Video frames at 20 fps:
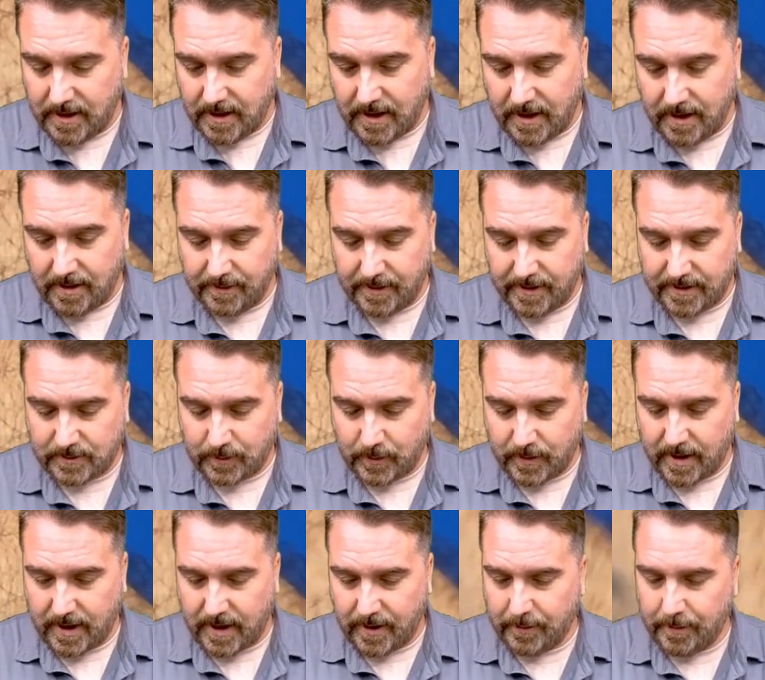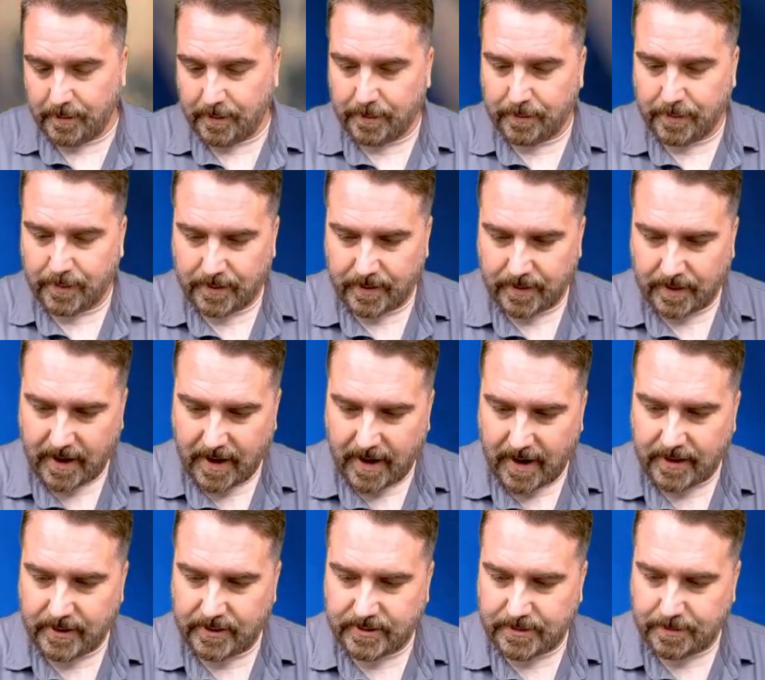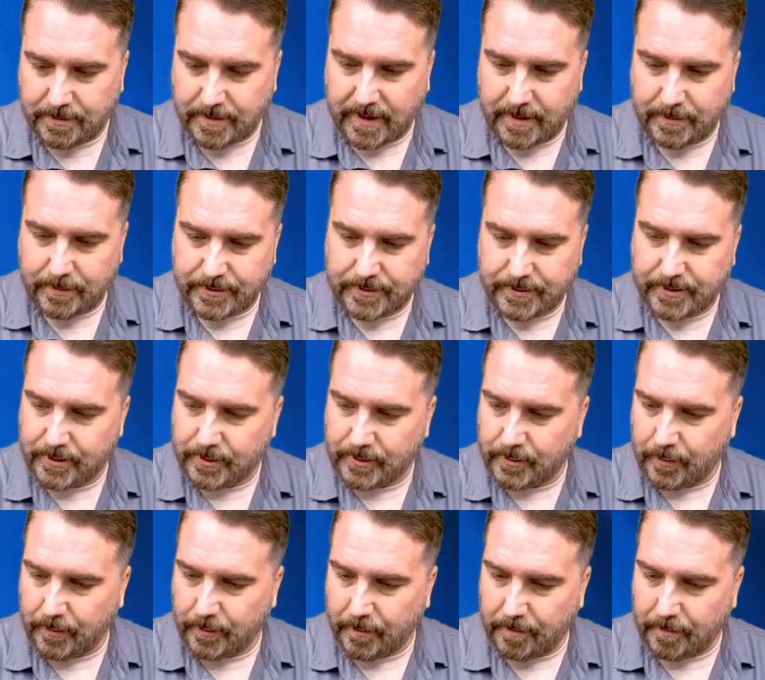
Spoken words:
I mean, I swear, I remember I used to be able to